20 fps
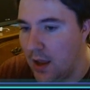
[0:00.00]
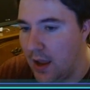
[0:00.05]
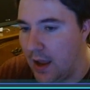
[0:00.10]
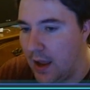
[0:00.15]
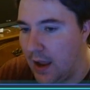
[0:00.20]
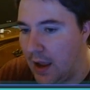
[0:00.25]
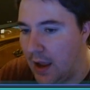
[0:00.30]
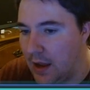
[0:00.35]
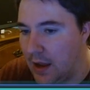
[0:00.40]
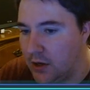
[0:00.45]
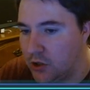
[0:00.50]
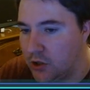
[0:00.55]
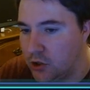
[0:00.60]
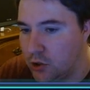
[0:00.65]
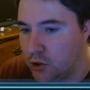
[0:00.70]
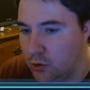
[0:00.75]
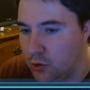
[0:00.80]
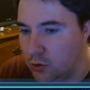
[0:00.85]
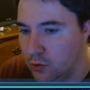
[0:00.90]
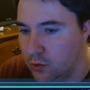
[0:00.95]
and
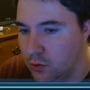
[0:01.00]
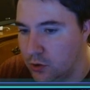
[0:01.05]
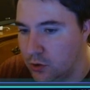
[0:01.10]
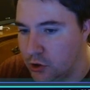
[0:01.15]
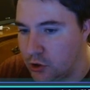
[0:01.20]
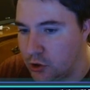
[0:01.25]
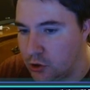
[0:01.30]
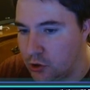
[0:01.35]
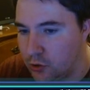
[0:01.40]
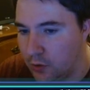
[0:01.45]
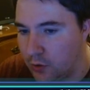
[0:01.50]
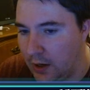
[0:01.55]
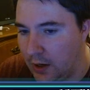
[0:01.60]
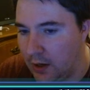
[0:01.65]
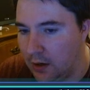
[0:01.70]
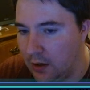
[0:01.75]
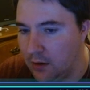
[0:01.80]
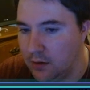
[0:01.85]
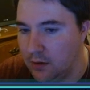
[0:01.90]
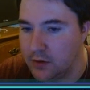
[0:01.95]

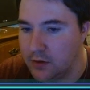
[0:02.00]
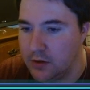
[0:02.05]
toString,